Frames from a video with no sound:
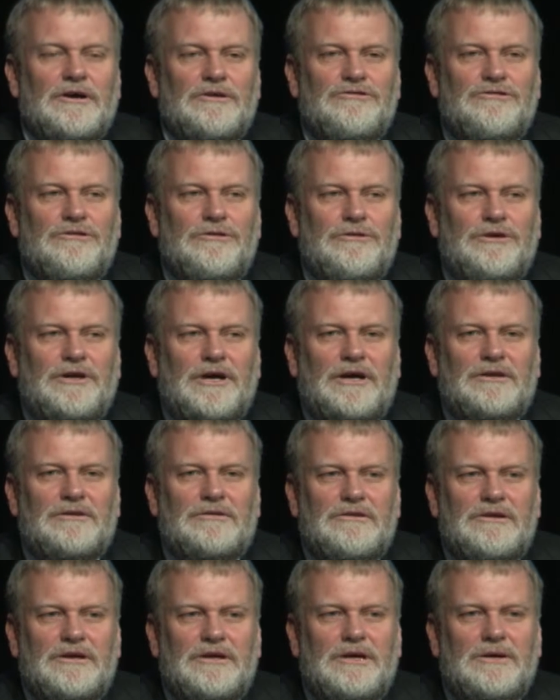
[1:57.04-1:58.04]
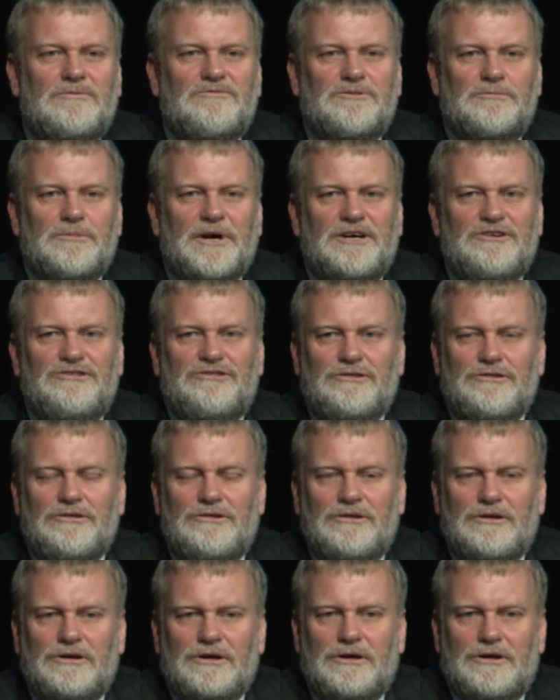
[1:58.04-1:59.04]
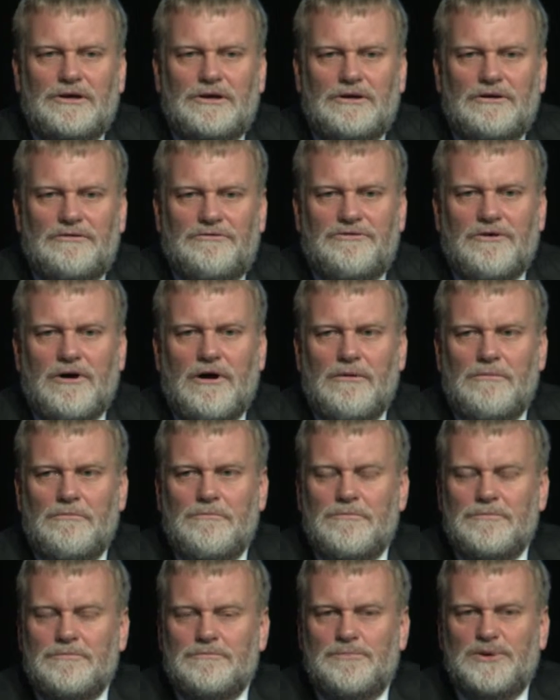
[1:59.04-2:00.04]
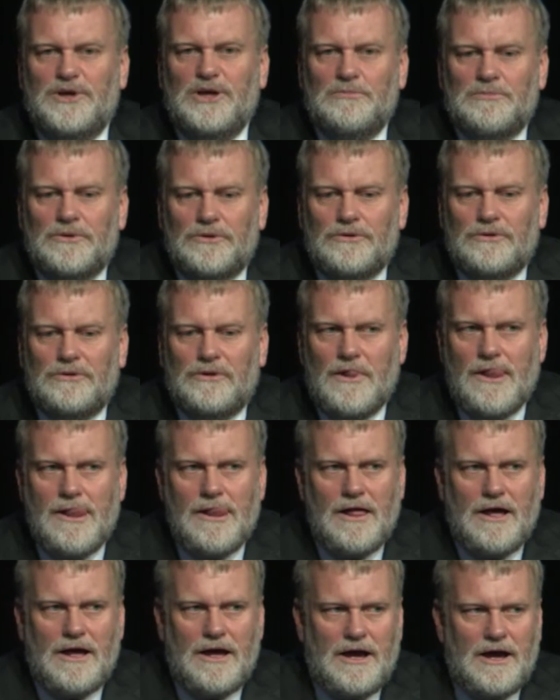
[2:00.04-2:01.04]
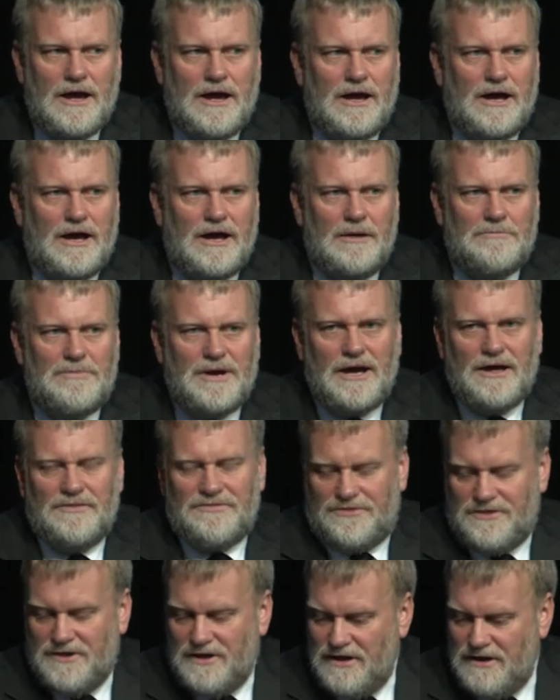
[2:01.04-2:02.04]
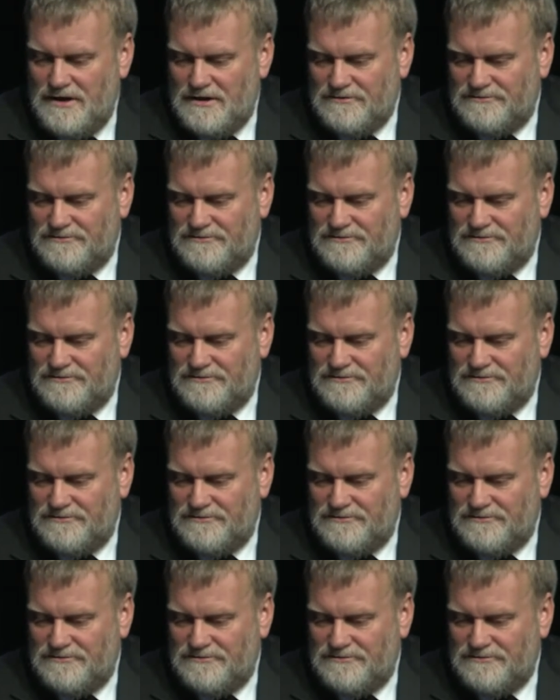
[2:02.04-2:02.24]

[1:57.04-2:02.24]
to get information from people about the